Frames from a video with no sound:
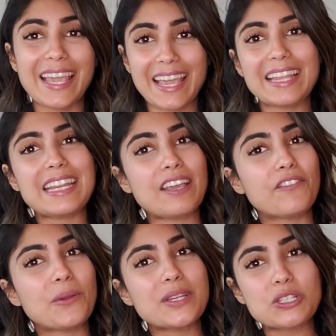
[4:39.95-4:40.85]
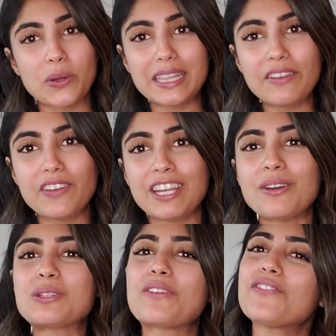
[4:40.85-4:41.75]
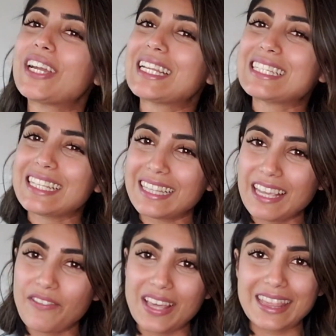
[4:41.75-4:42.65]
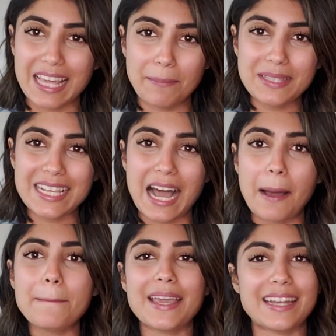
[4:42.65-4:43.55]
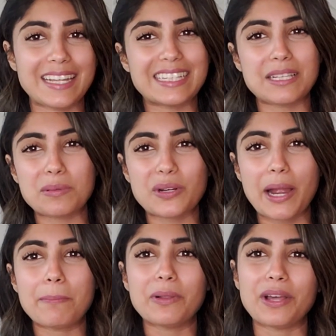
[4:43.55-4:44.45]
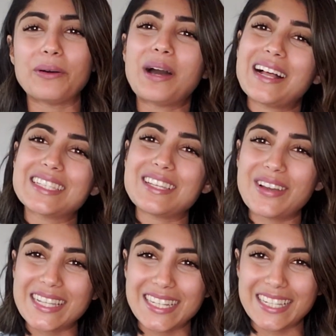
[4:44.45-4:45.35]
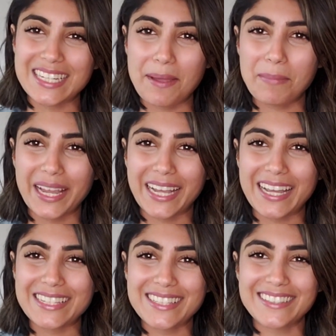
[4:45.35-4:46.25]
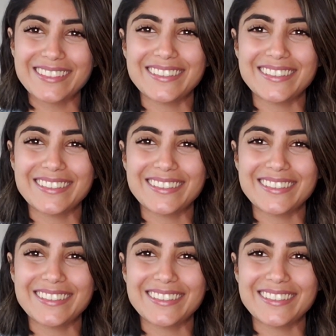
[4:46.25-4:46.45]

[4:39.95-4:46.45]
And if you enjoyed the video, don't forget to leave a thumbs up and hit subscribe below. I'll see you guys next time. Bye guys.